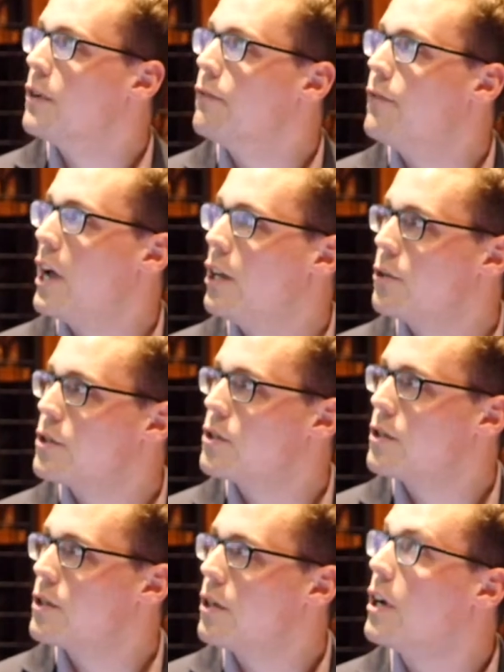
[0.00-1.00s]

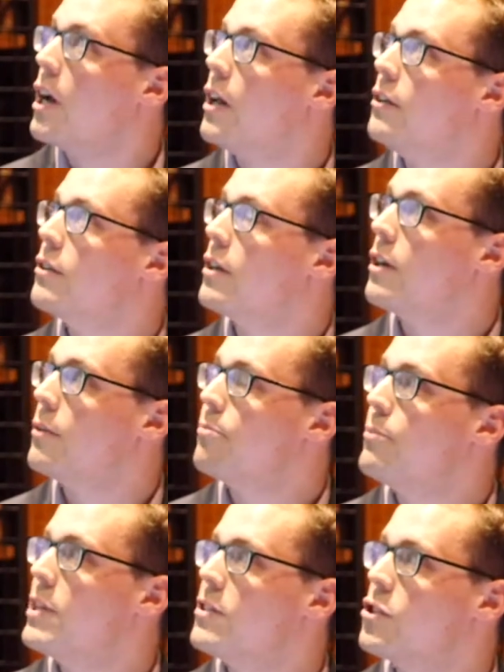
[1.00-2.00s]
values and
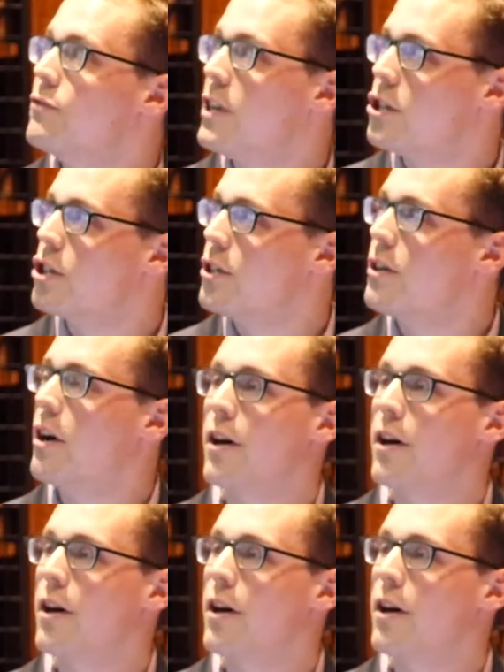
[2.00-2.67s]
business vision,